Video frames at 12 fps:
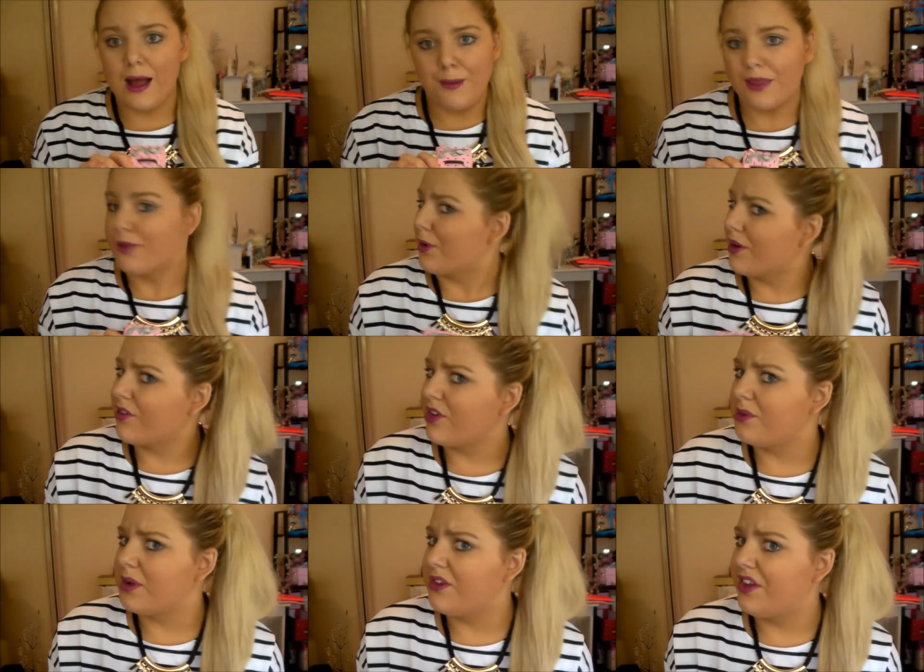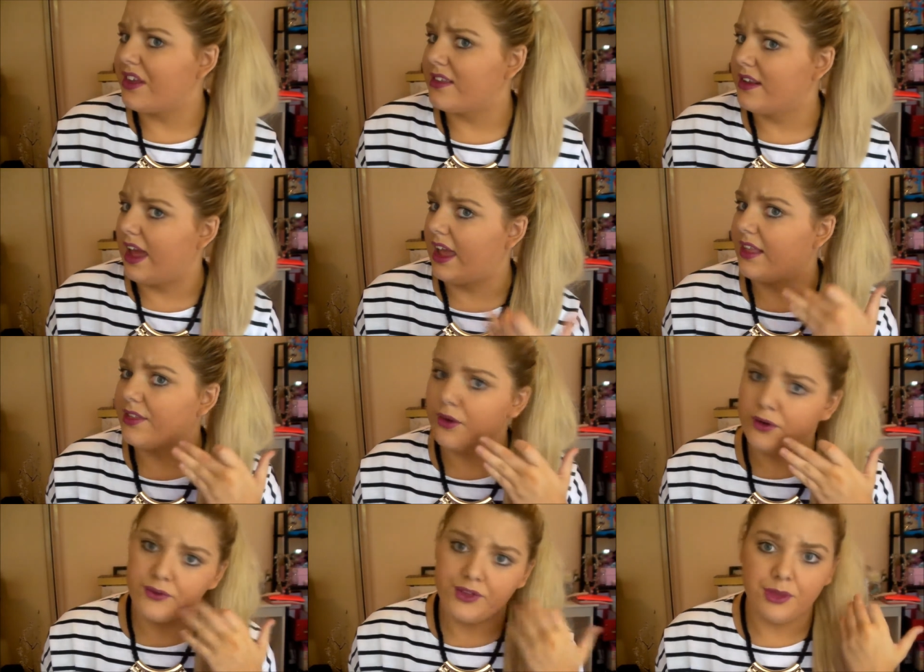It's what I've been on my cheeks today. It's
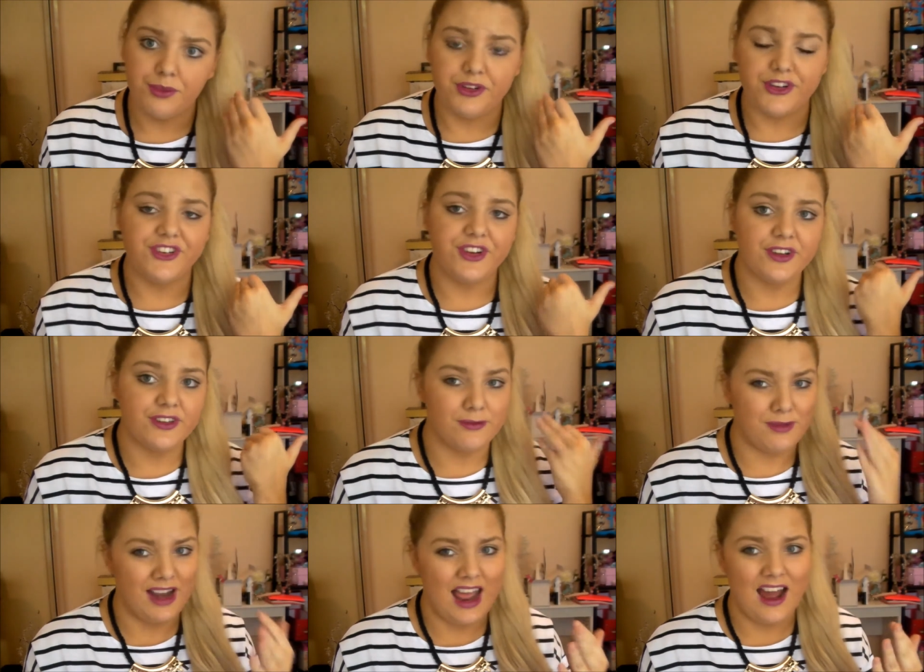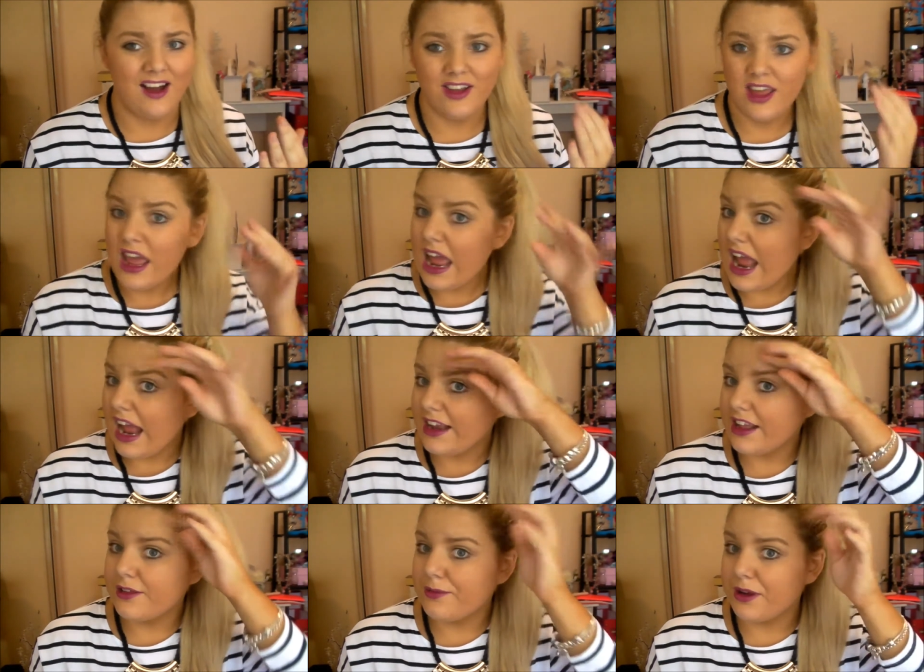gone really blotchy because I've been out
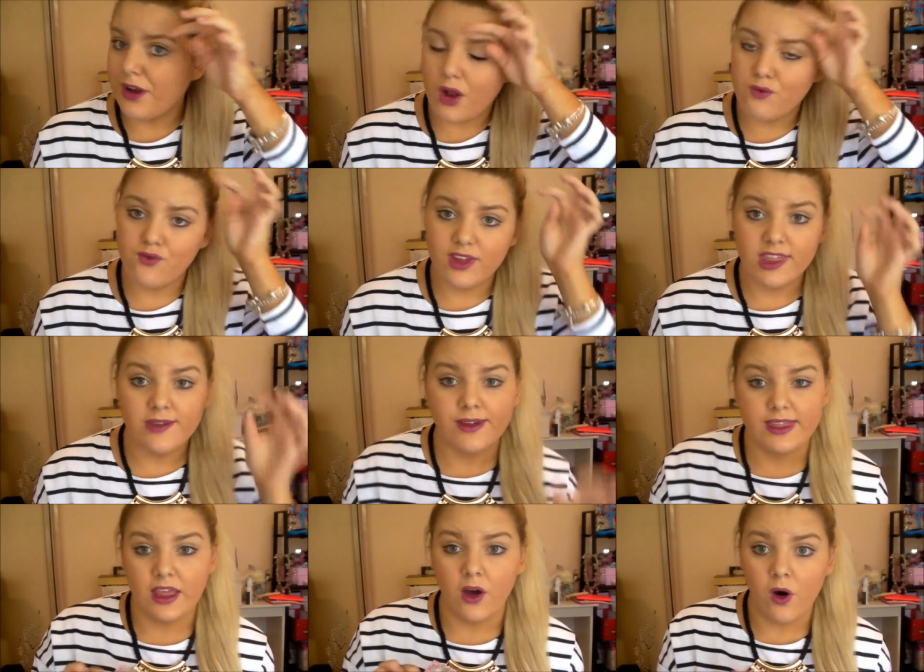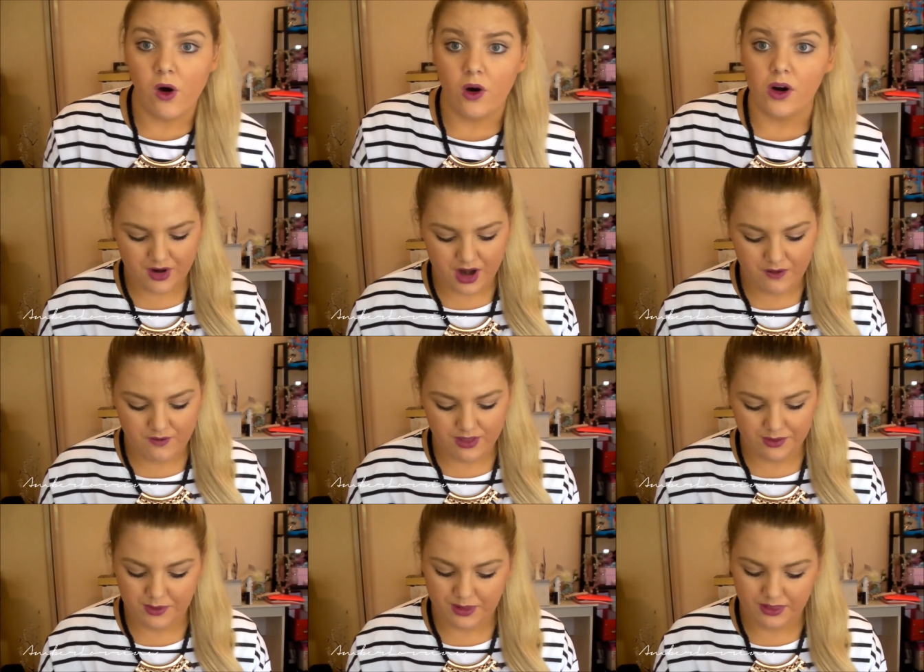and it's been really hot, and I
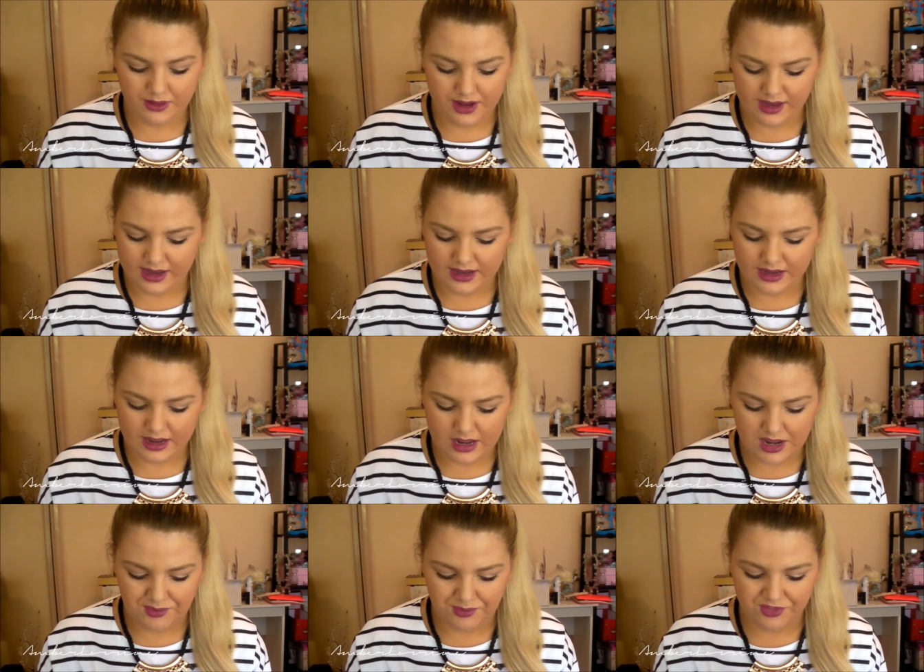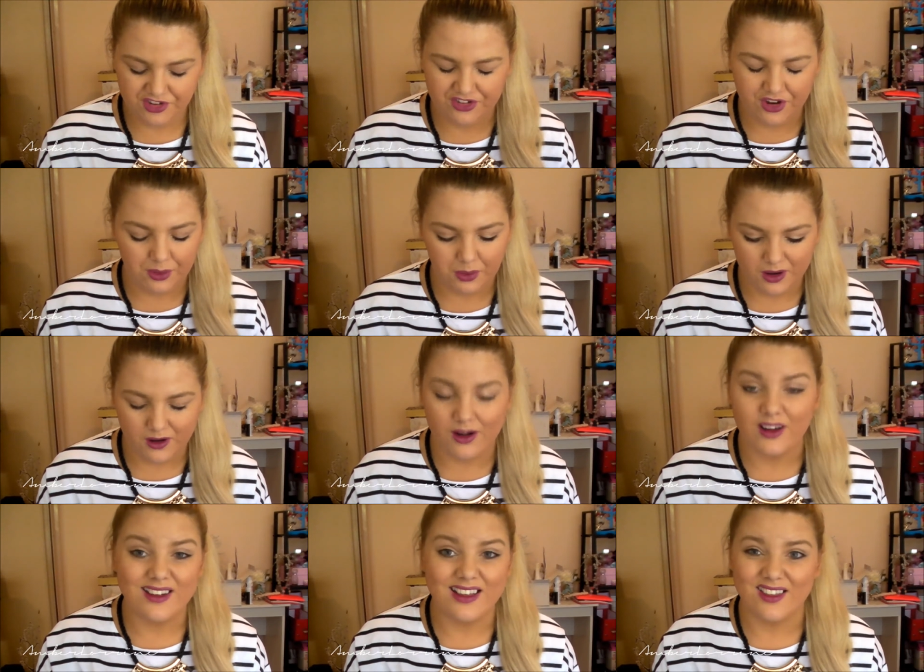really like it. Just don't wear
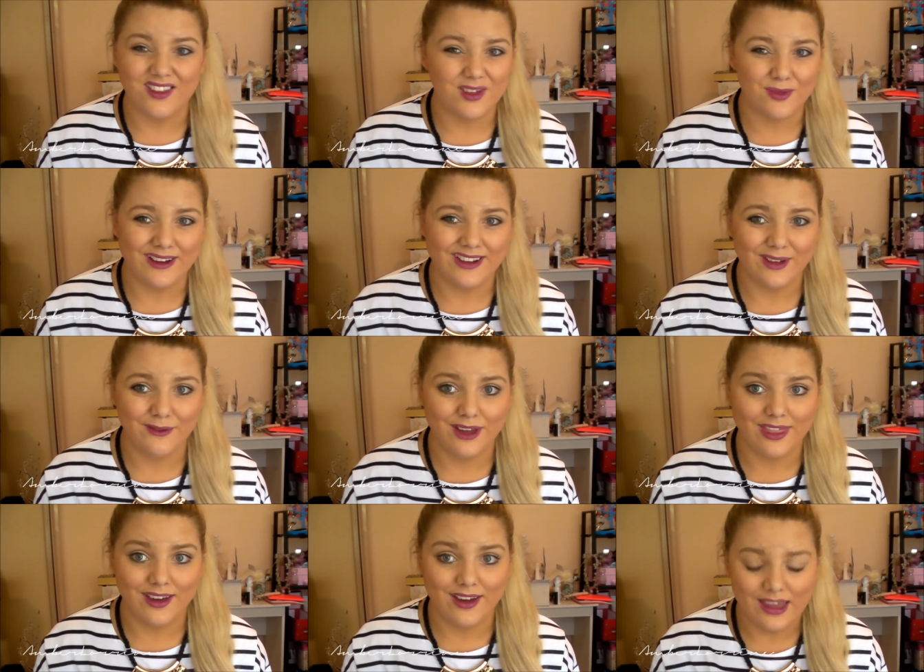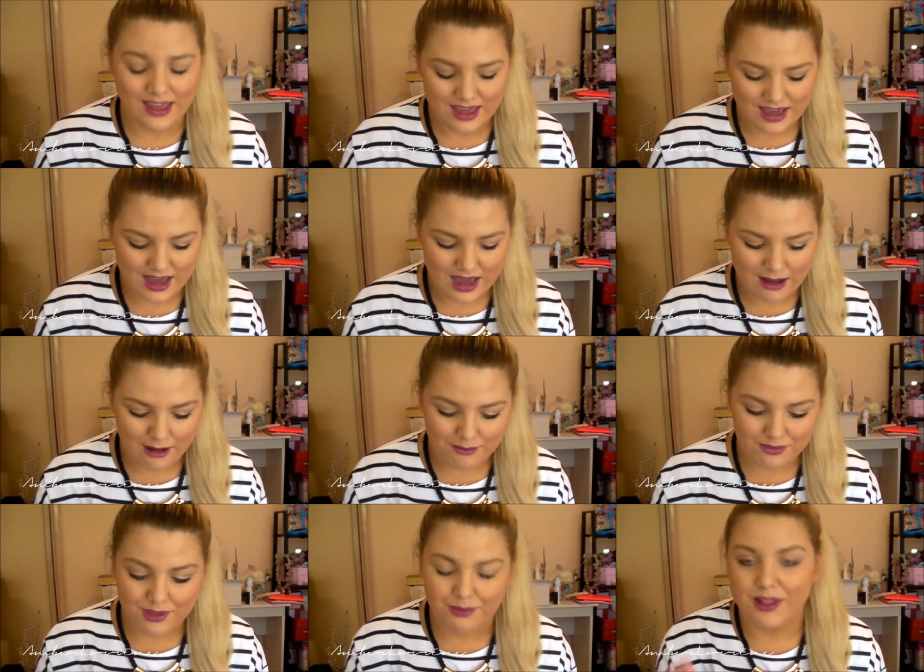it in sweating weather.
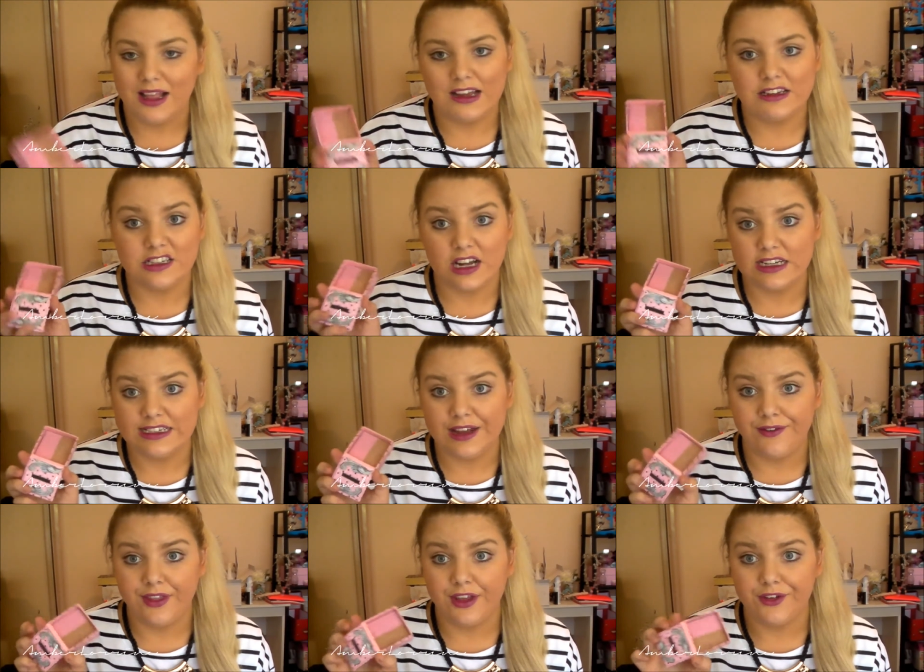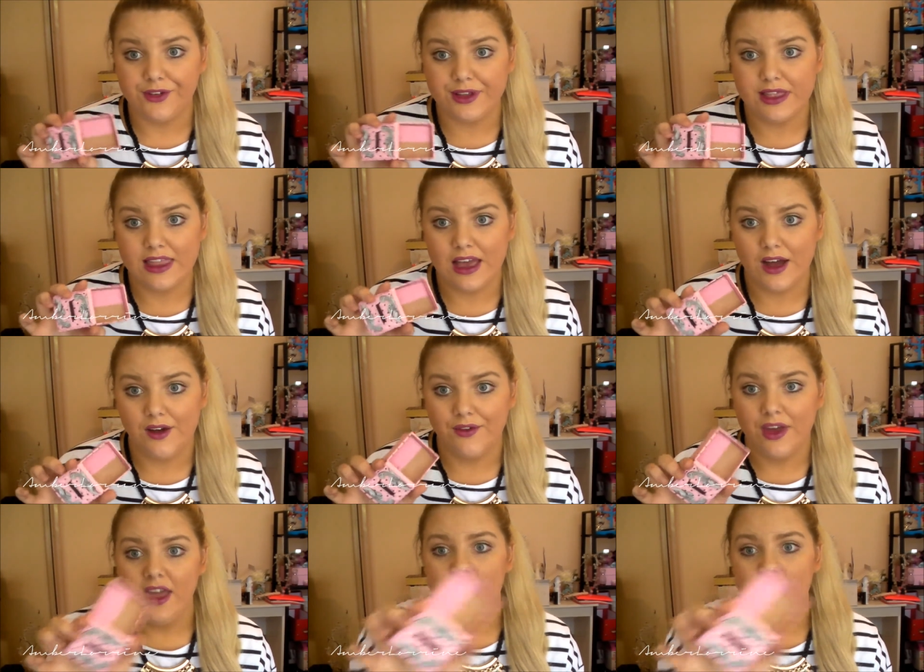The blush I definitely do love.